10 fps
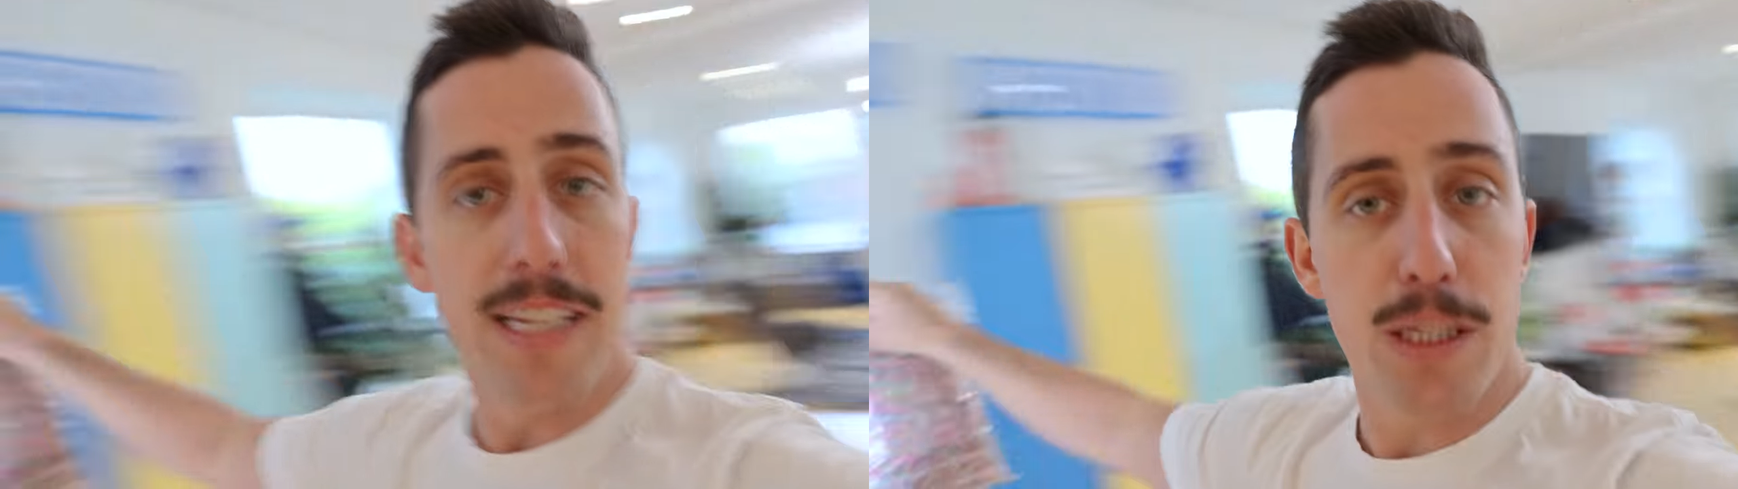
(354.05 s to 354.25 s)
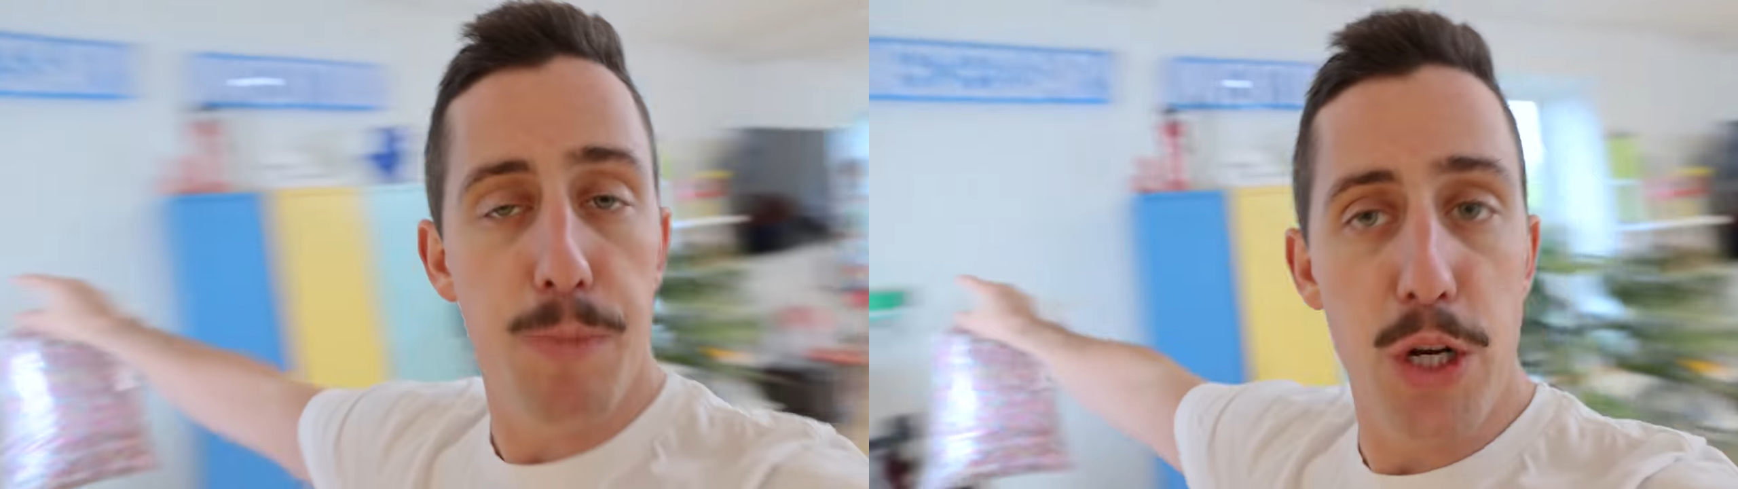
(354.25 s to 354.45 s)

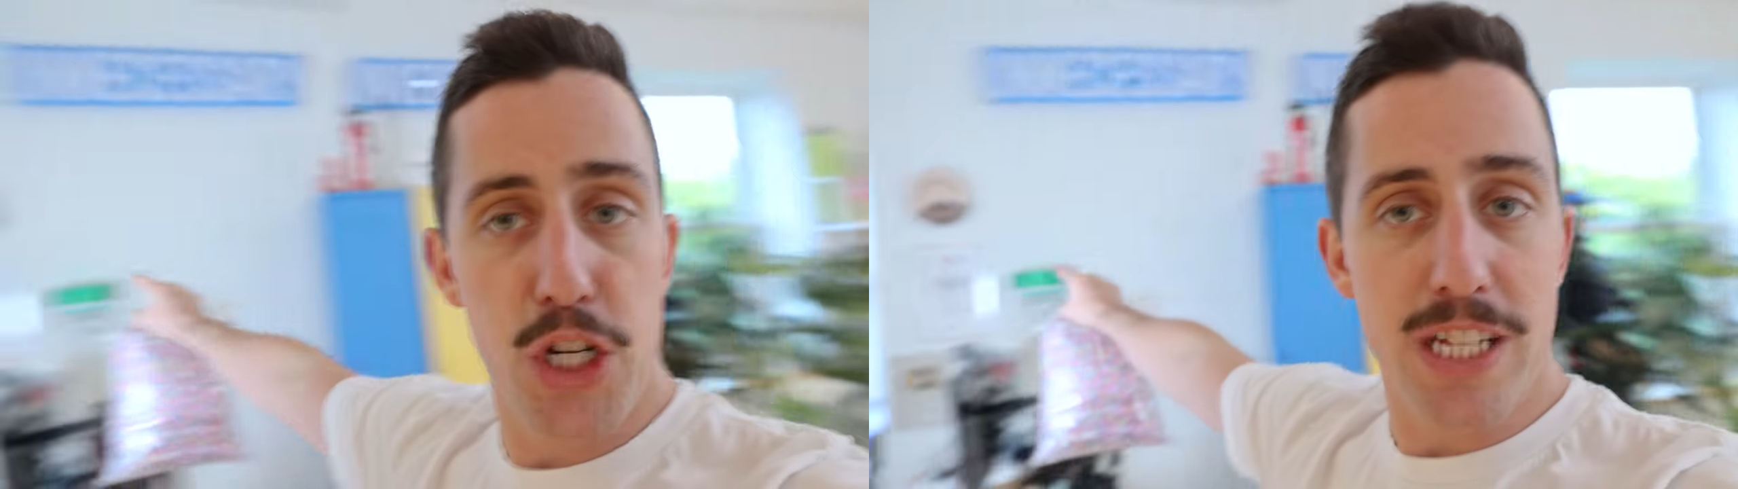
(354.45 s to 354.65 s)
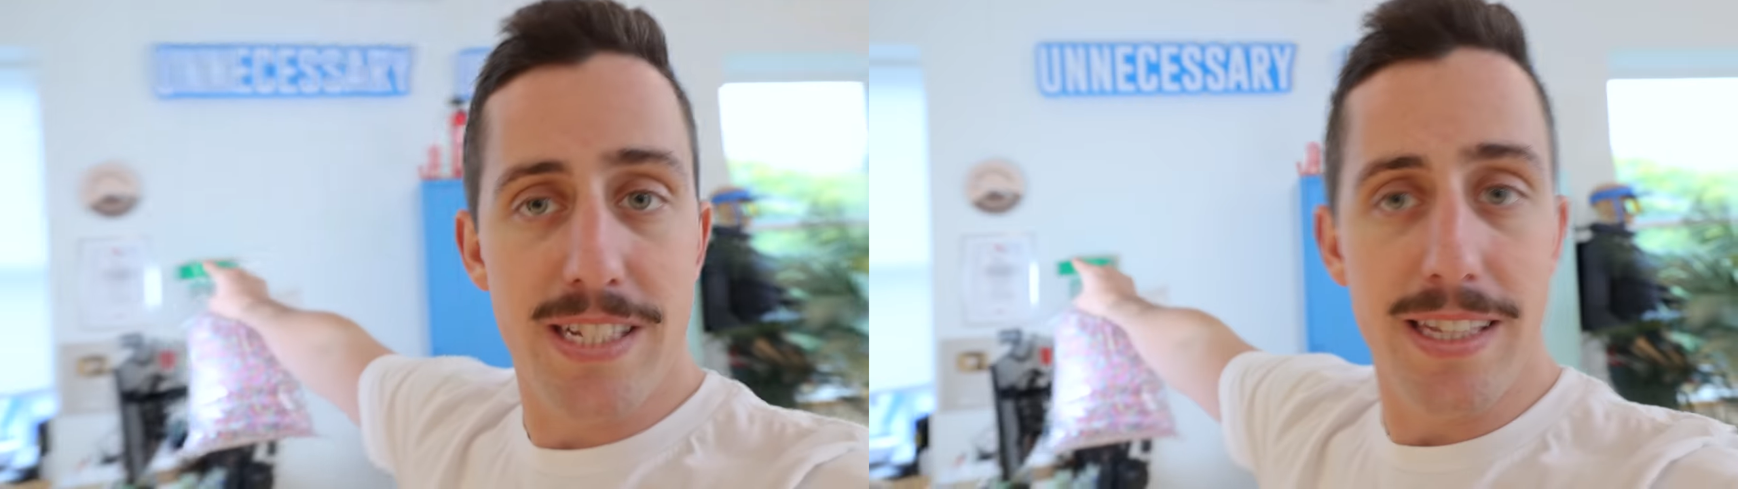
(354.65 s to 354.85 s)
Let's
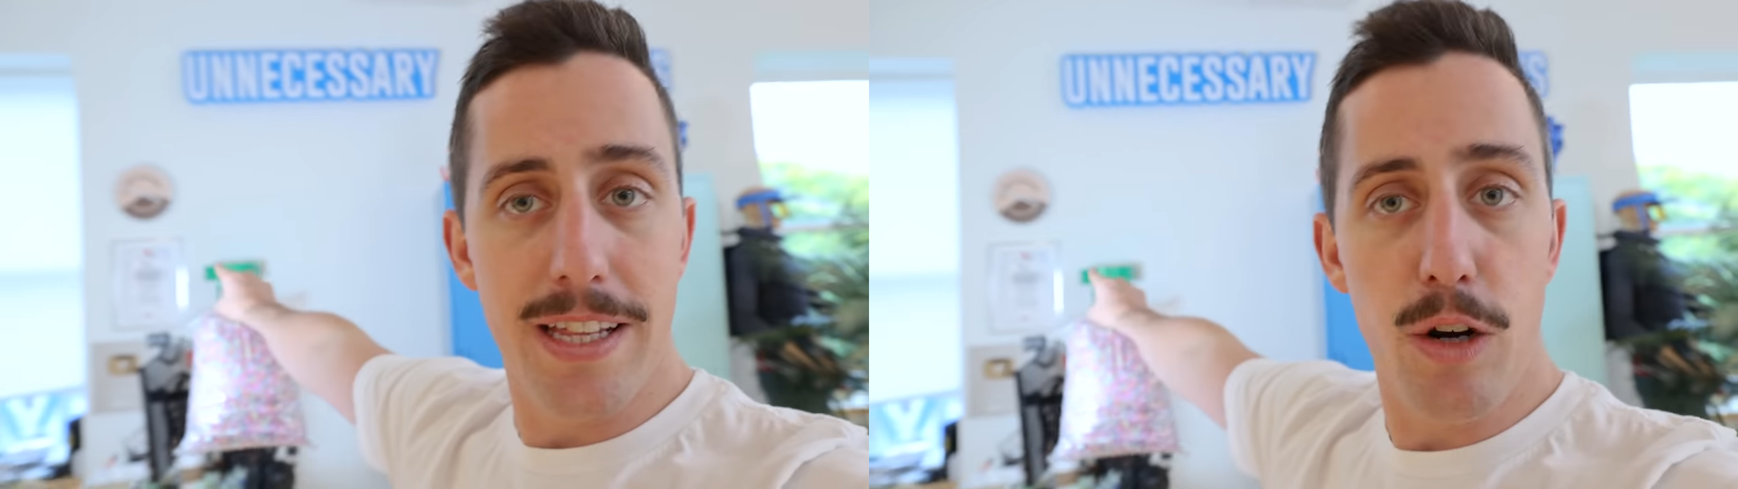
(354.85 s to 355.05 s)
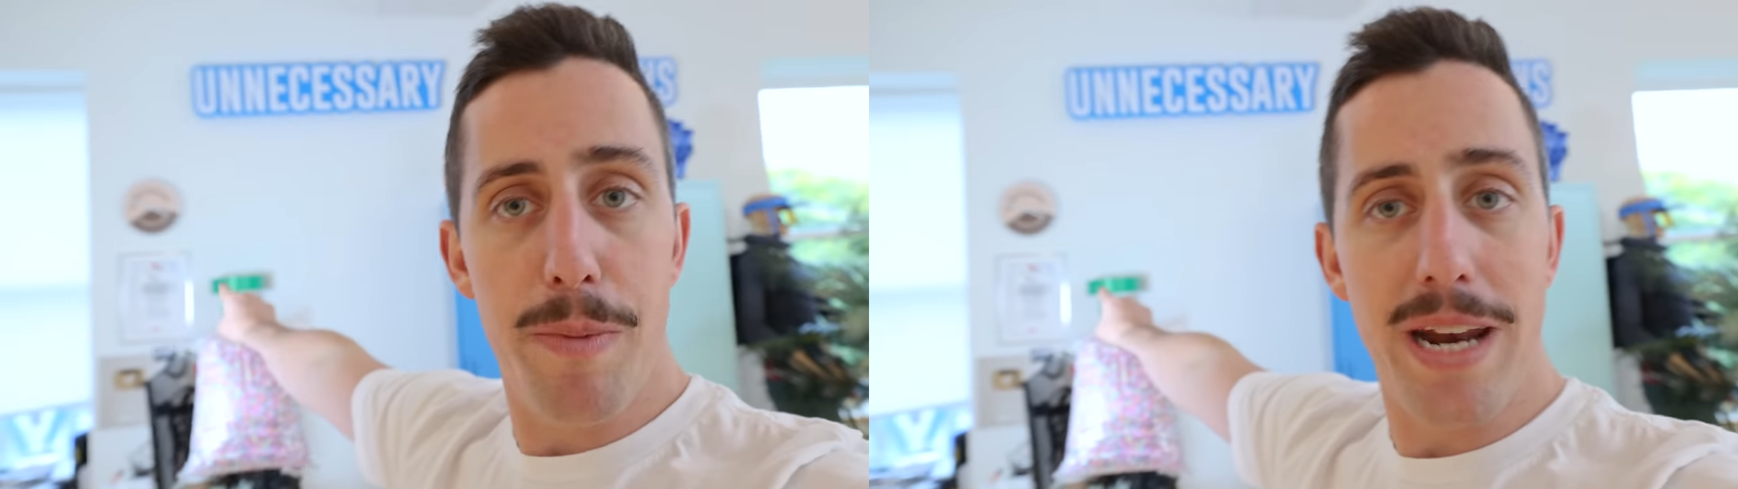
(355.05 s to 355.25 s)
put just a
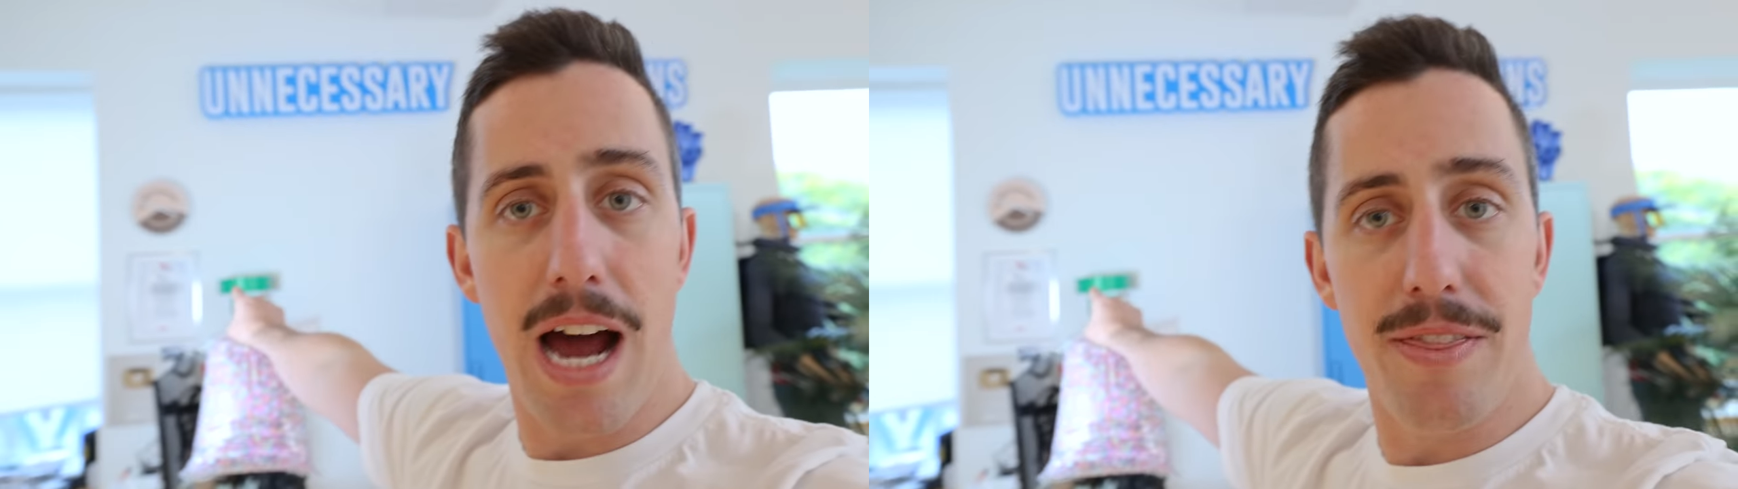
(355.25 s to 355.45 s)
little bit